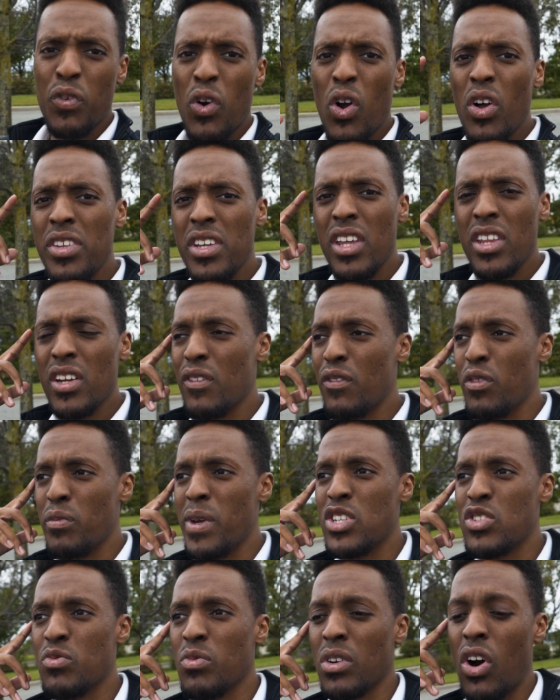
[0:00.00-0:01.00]
for all the other
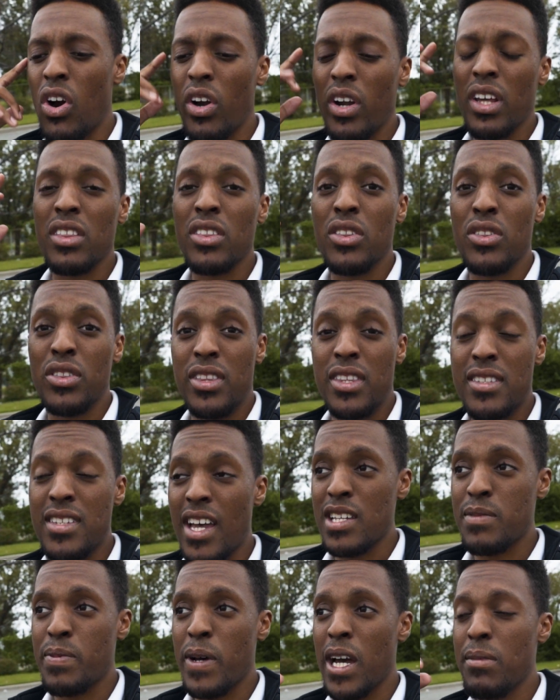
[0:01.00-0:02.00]
information regarding
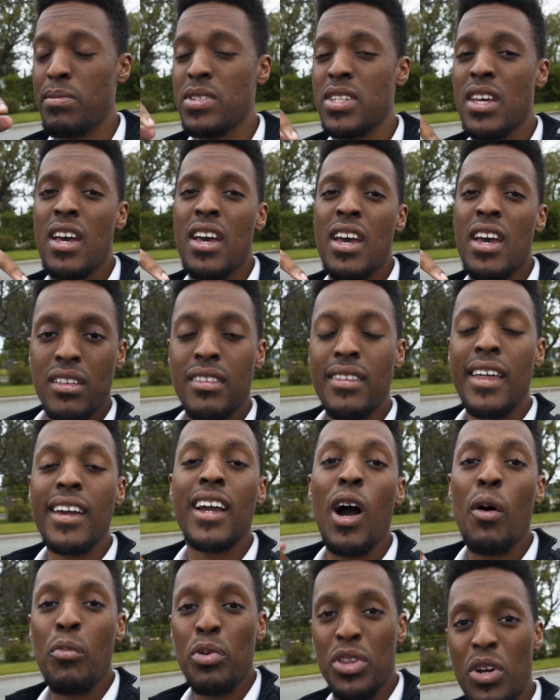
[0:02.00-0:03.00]
test pipes, they
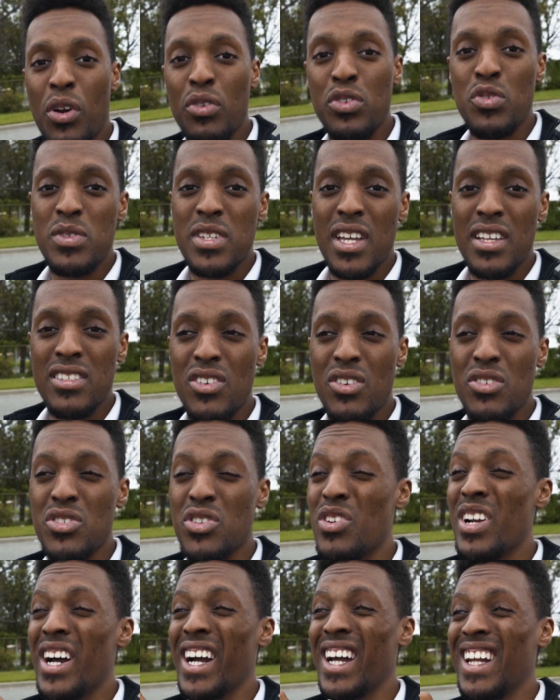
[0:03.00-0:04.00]
come with an O2 sensor, so
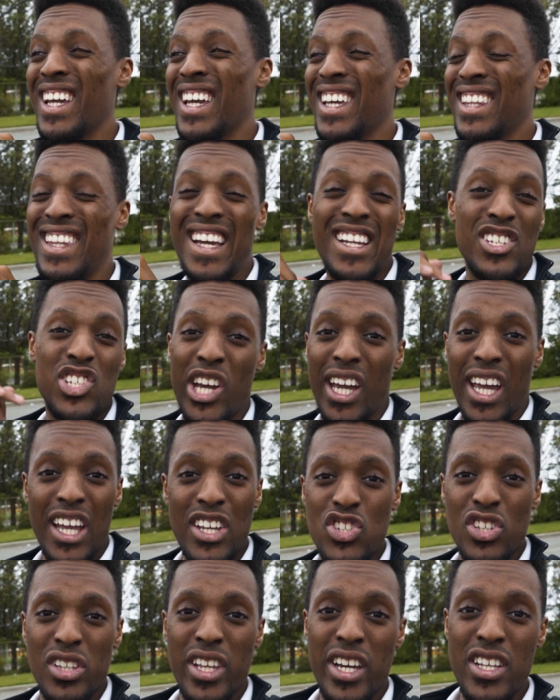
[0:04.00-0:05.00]
you're not going to get that check engine